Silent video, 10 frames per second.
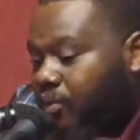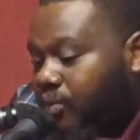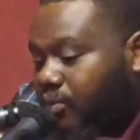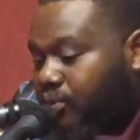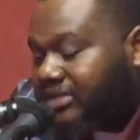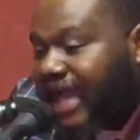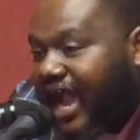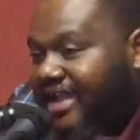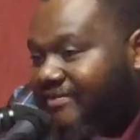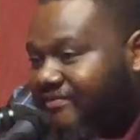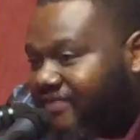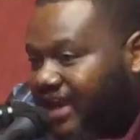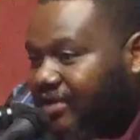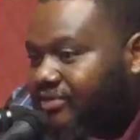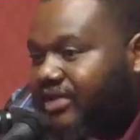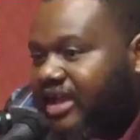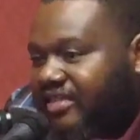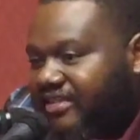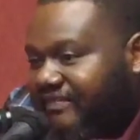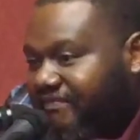which I have found
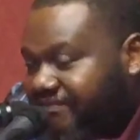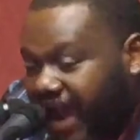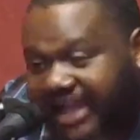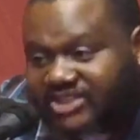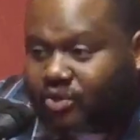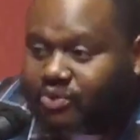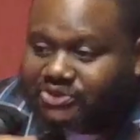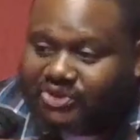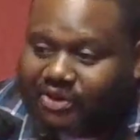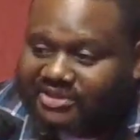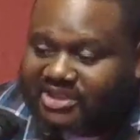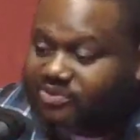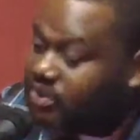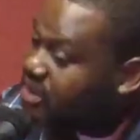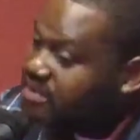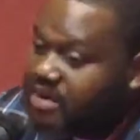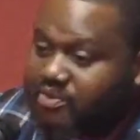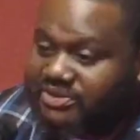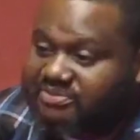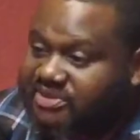the factual source. Because we'll come up
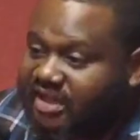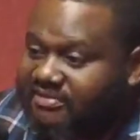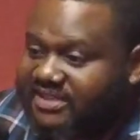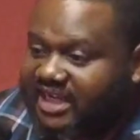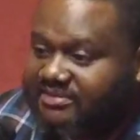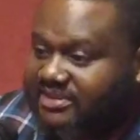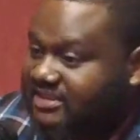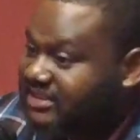with some stuff, James, and just